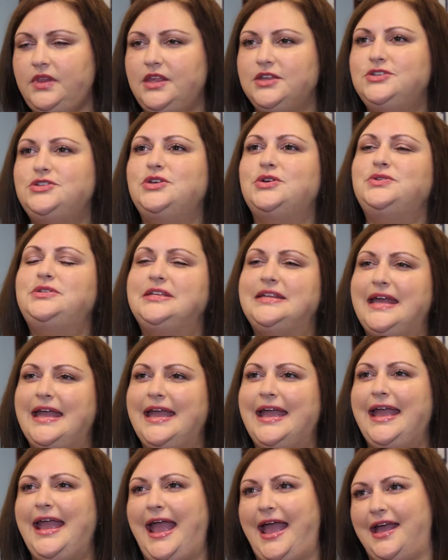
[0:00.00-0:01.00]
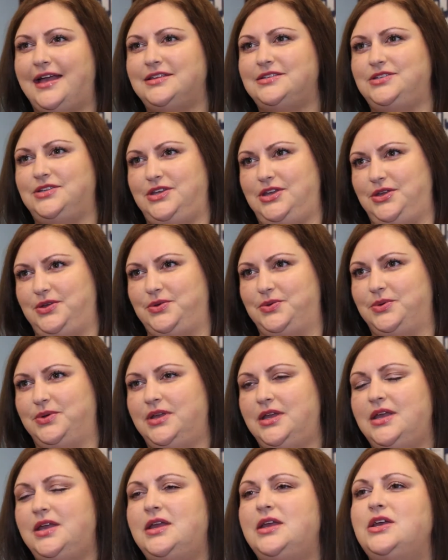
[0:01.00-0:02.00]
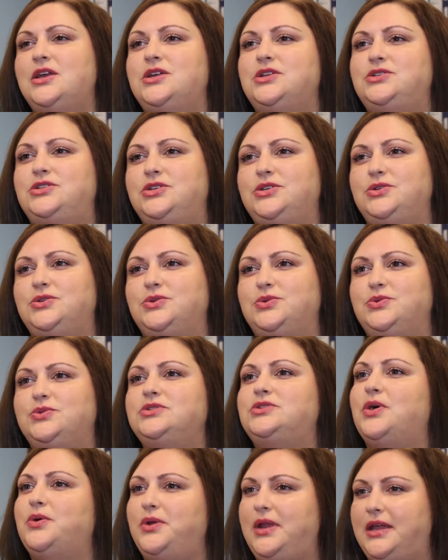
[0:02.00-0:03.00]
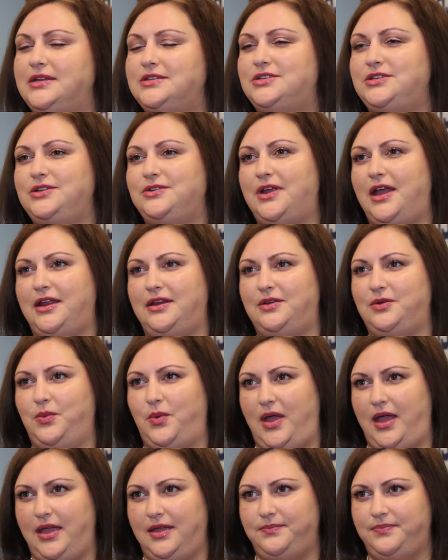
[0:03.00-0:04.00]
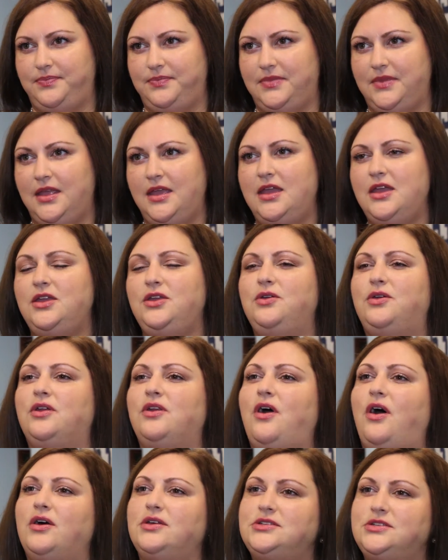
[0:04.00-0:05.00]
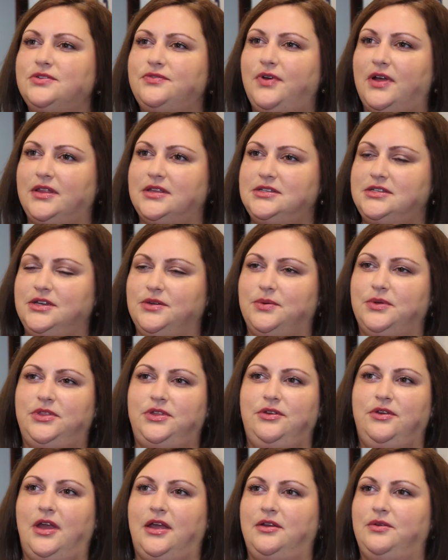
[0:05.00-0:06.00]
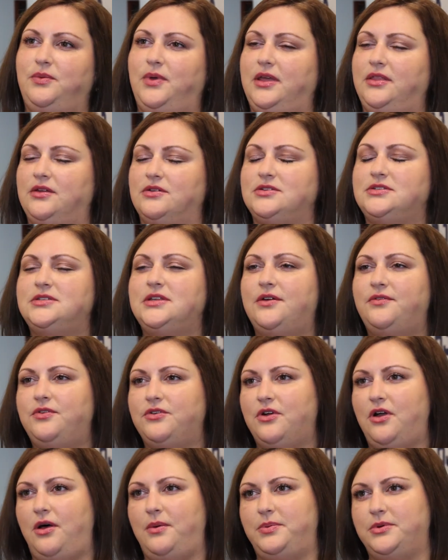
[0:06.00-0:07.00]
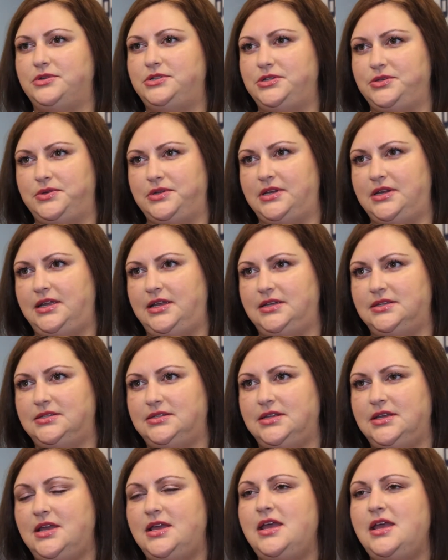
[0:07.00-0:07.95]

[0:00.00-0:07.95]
So today I ask you to donate to United Way. You can also volunteer with United Way. There's several opportunities.